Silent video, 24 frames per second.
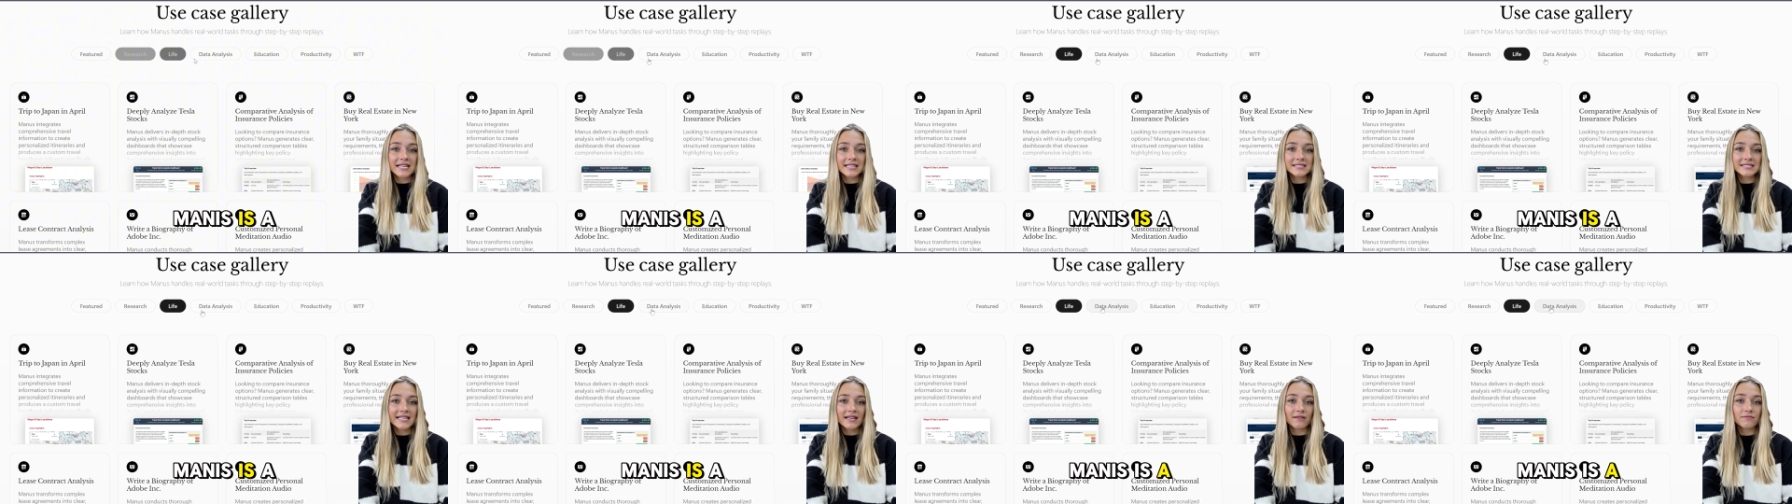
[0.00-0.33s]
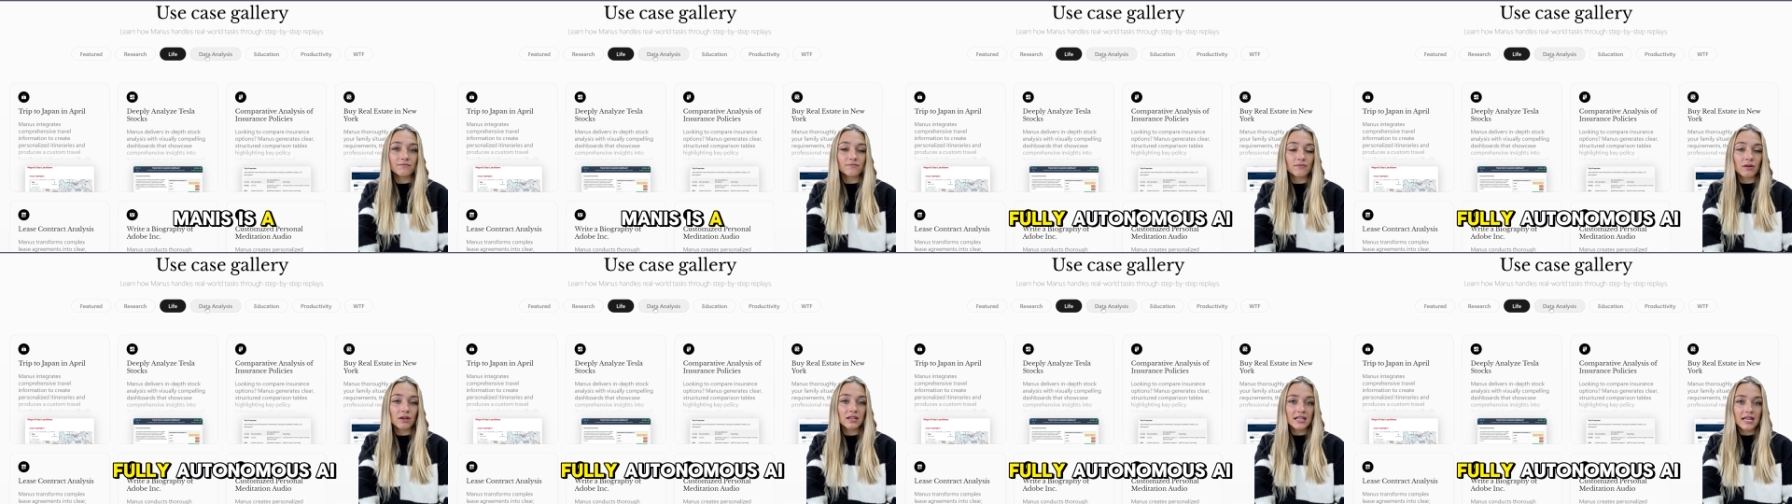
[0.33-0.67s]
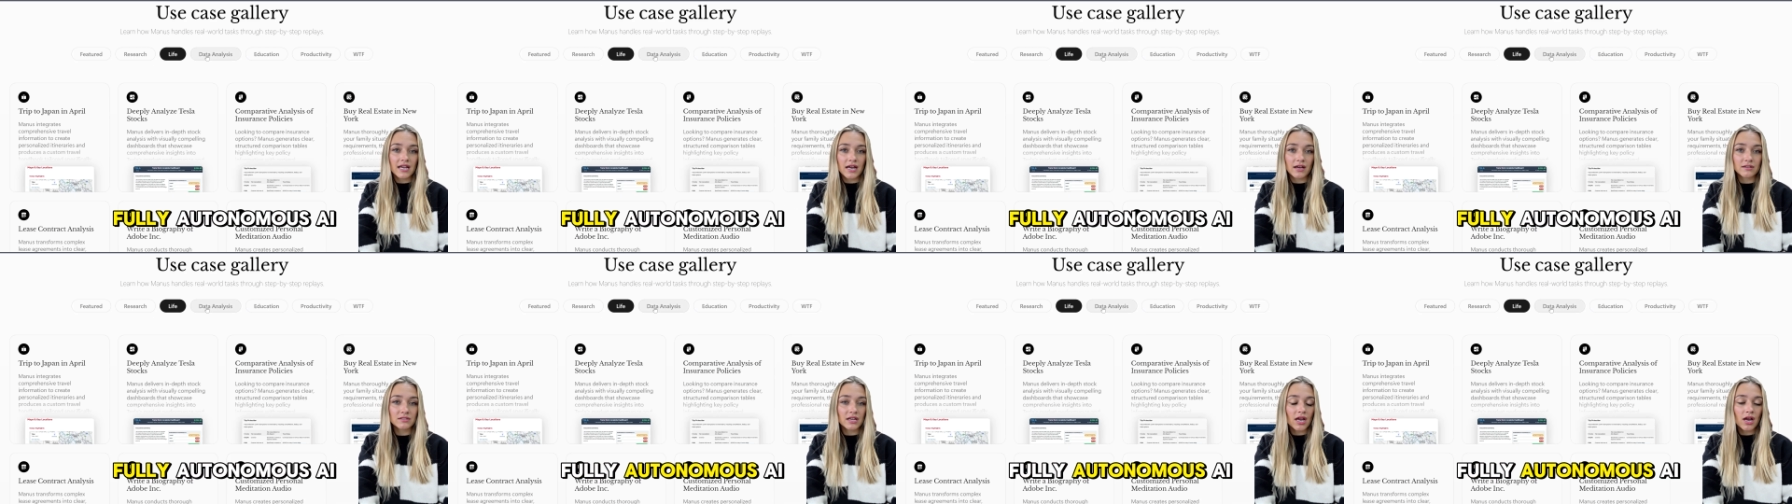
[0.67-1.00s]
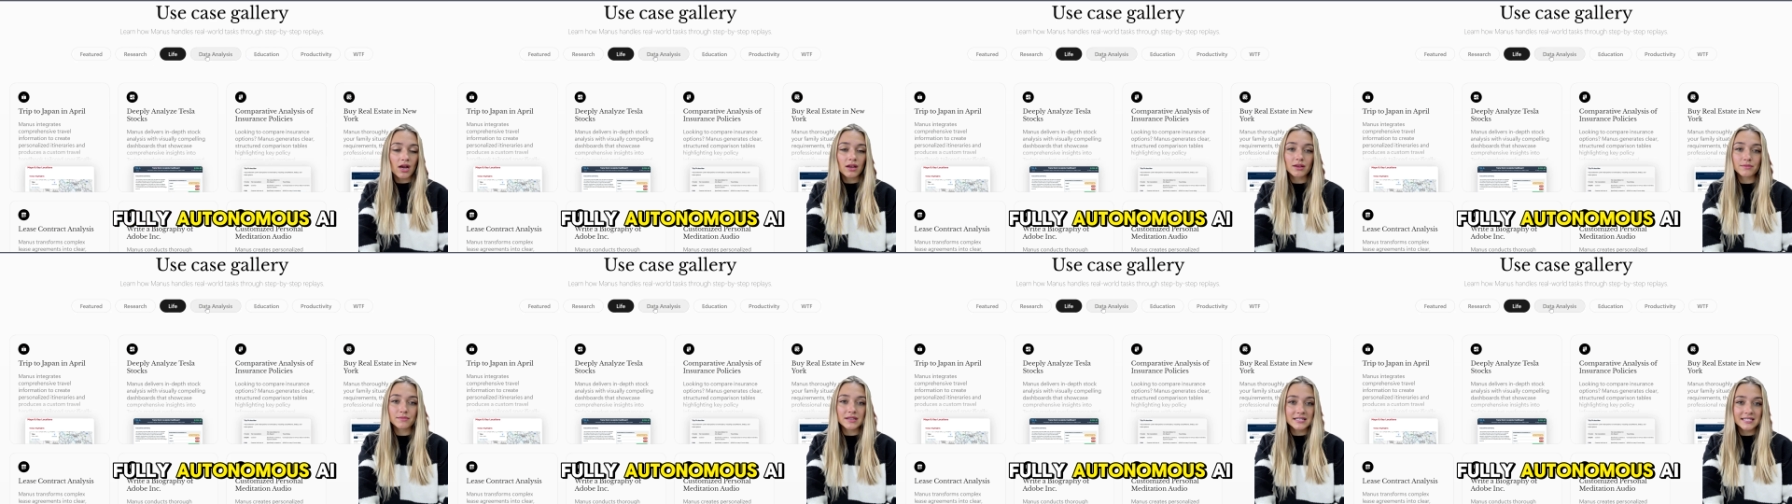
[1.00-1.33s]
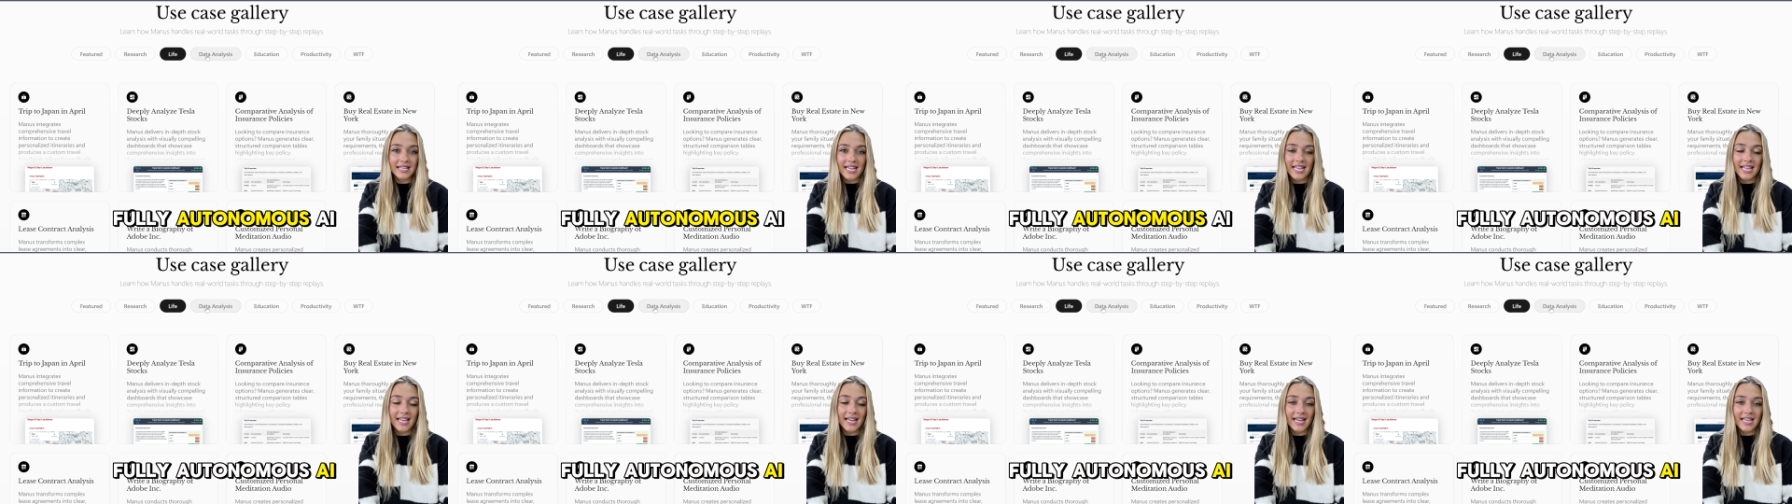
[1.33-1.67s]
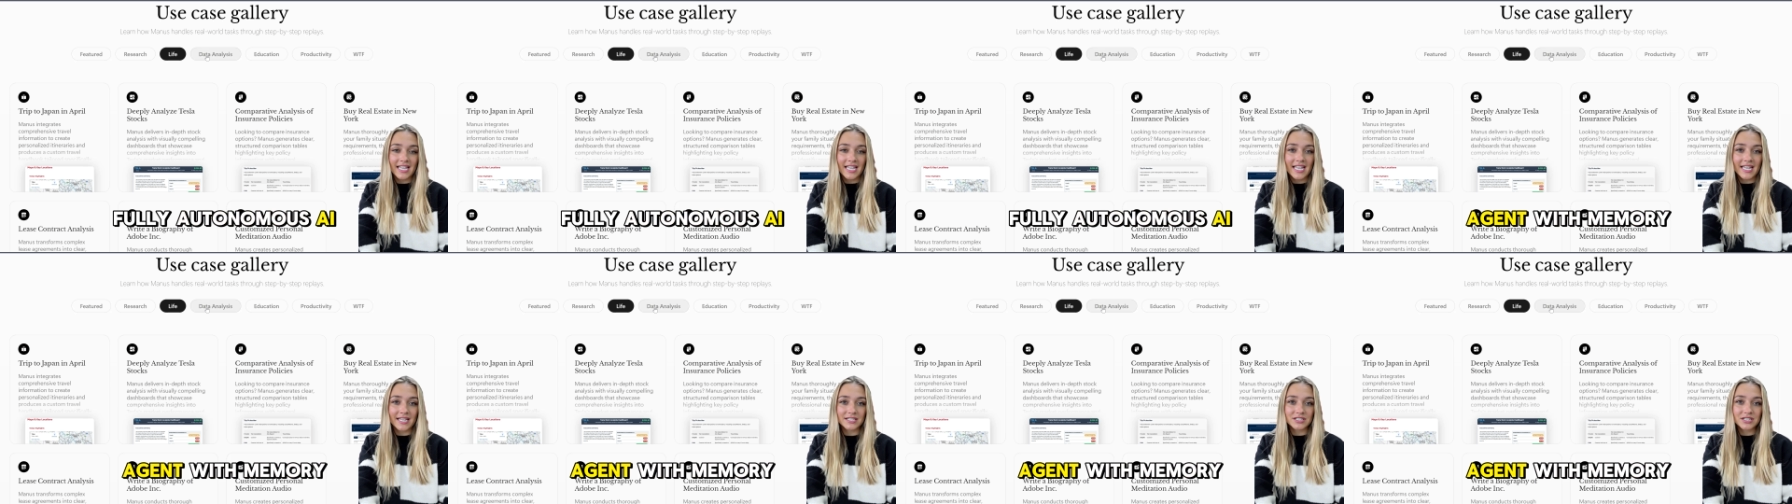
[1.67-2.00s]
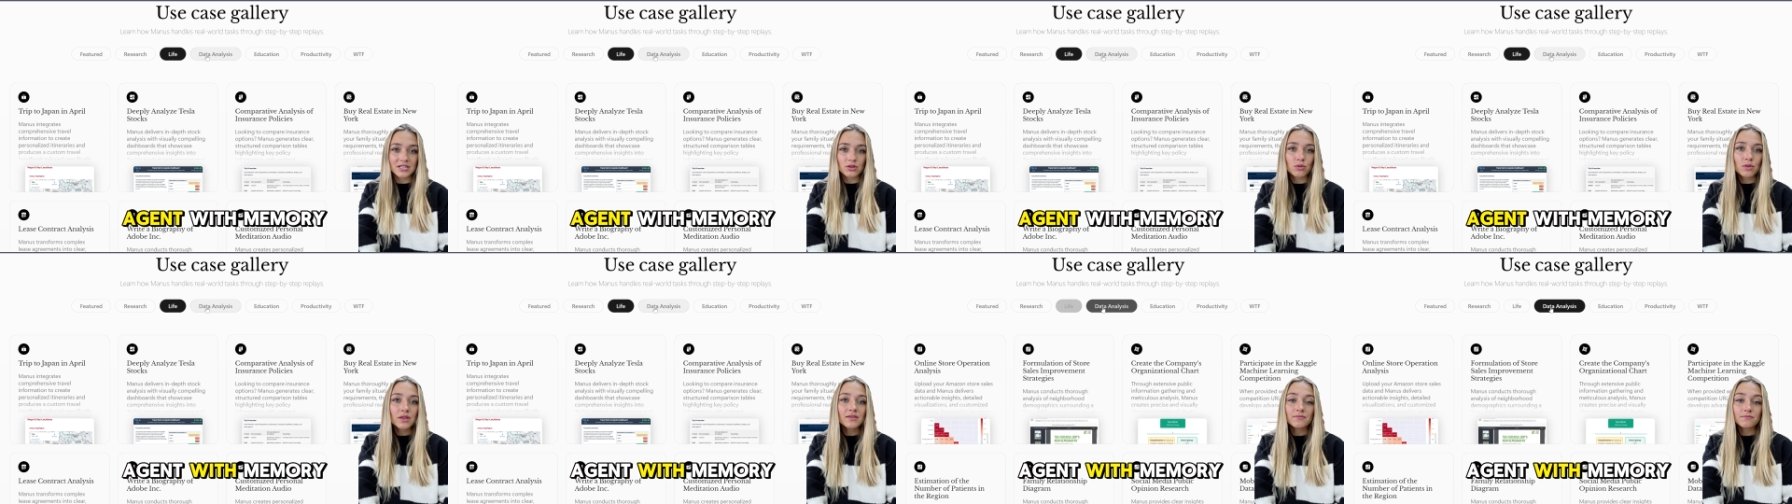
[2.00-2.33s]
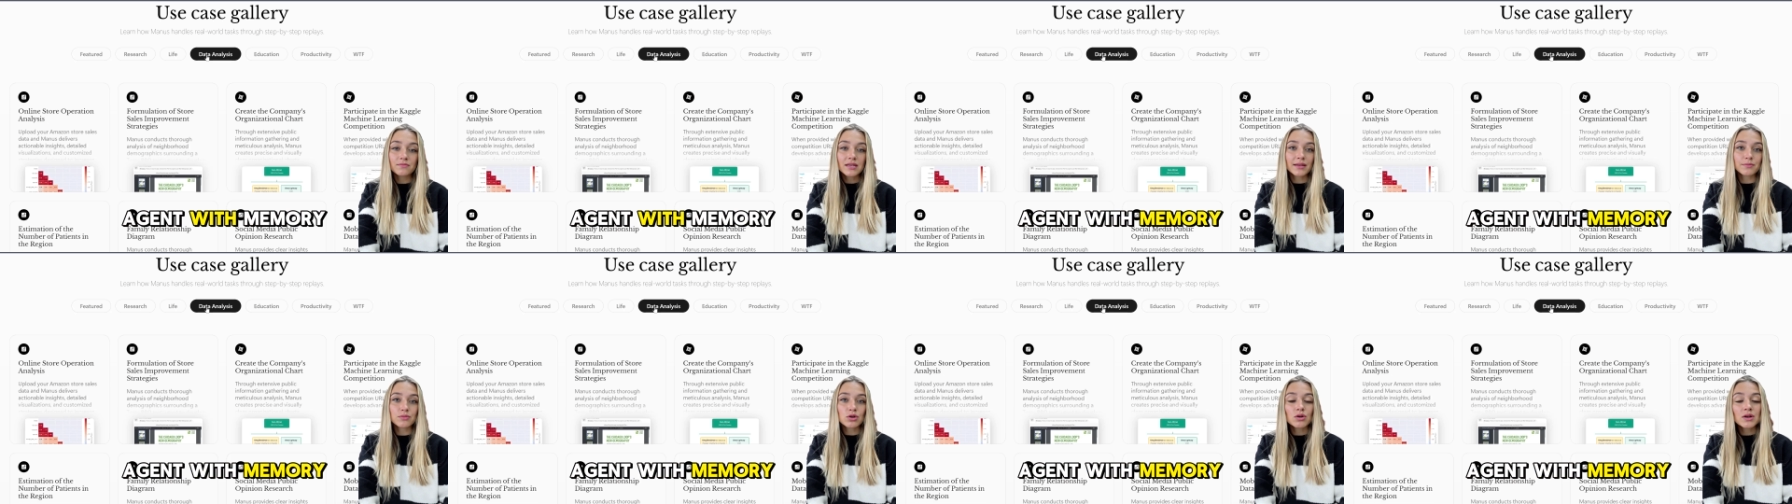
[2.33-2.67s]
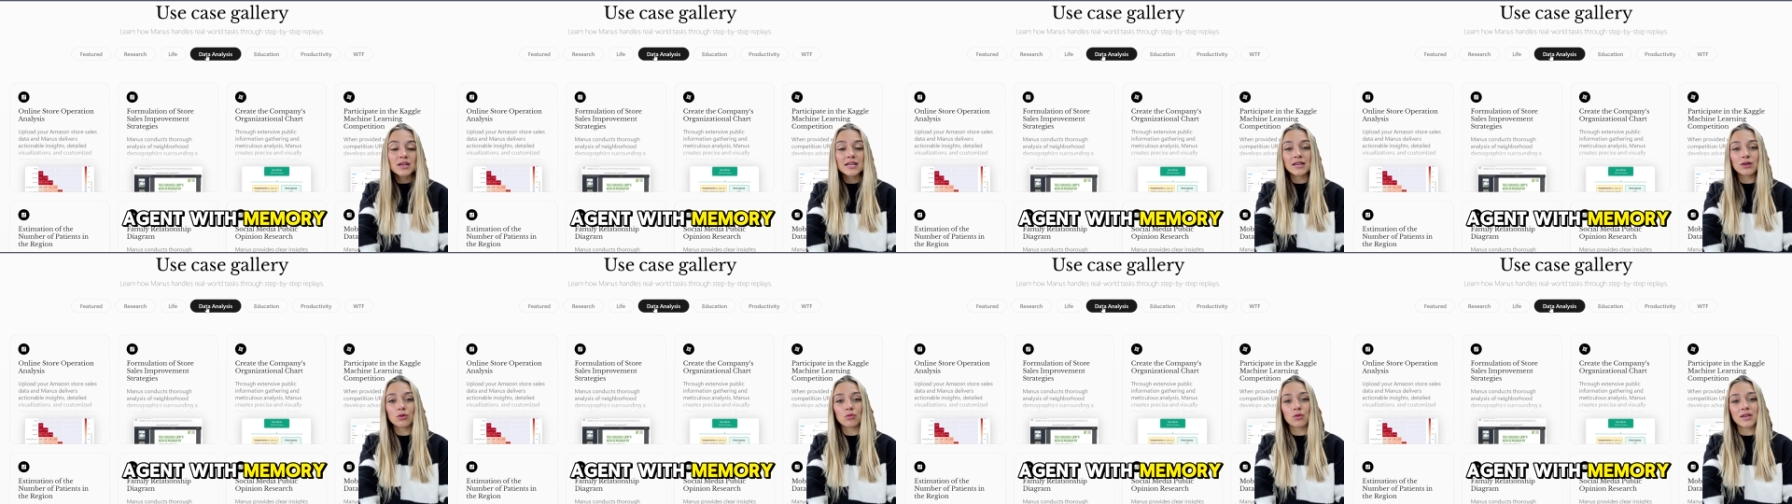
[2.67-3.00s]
is a fully autonomous AI agent with memory,